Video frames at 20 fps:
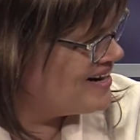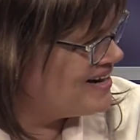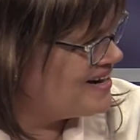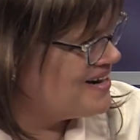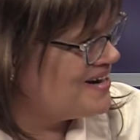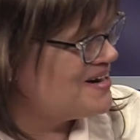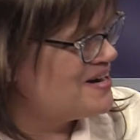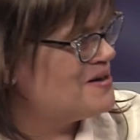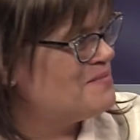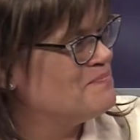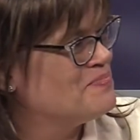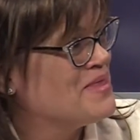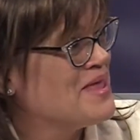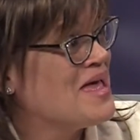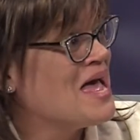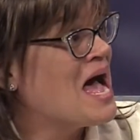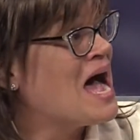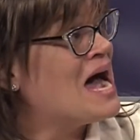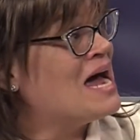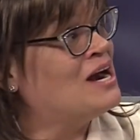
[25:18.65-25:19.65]

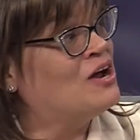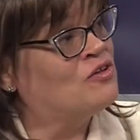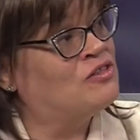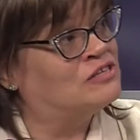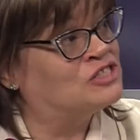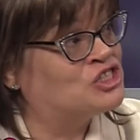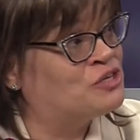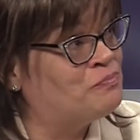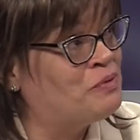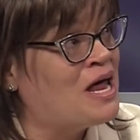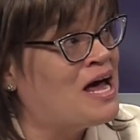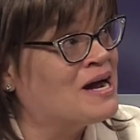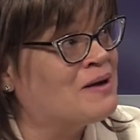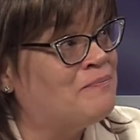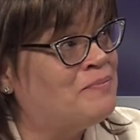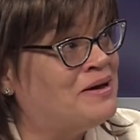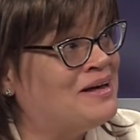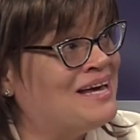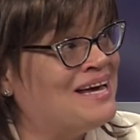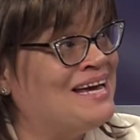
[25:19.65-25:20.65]
I know there's
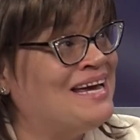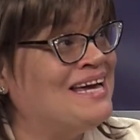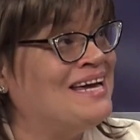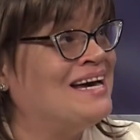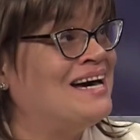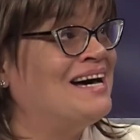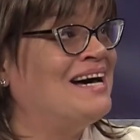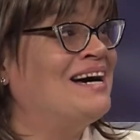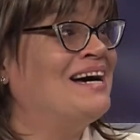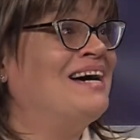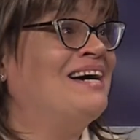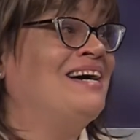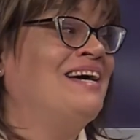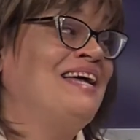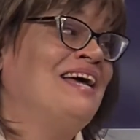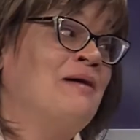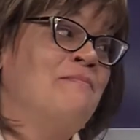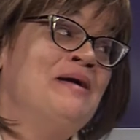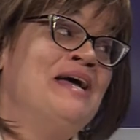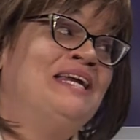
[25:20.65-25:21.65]
a
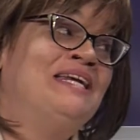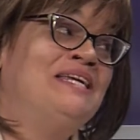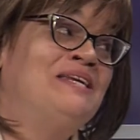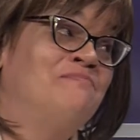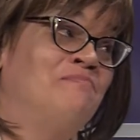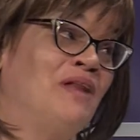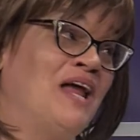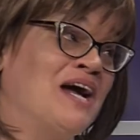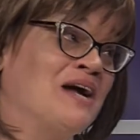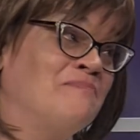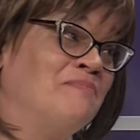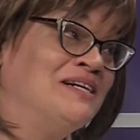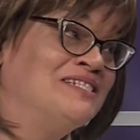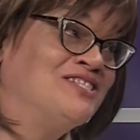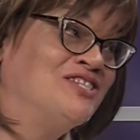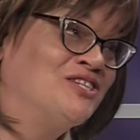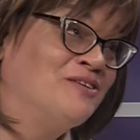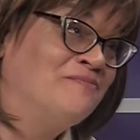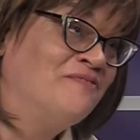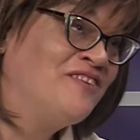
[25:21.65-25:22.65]
abandoned
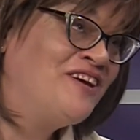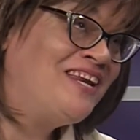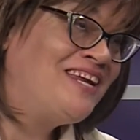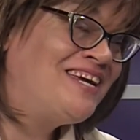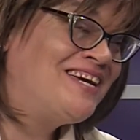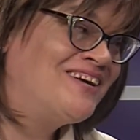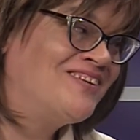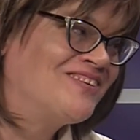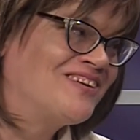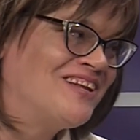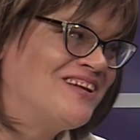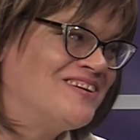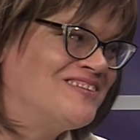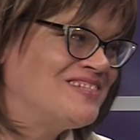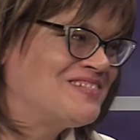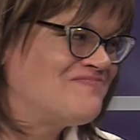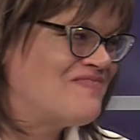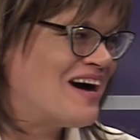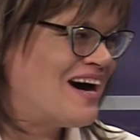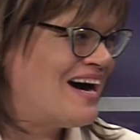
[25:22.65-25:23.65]
Blockbuster video
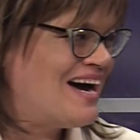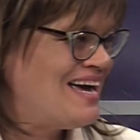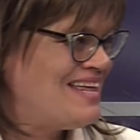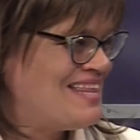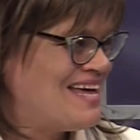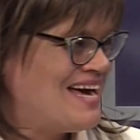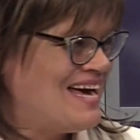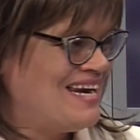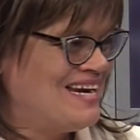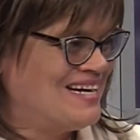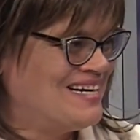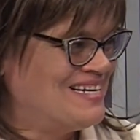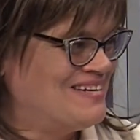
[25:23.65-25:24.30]
close by that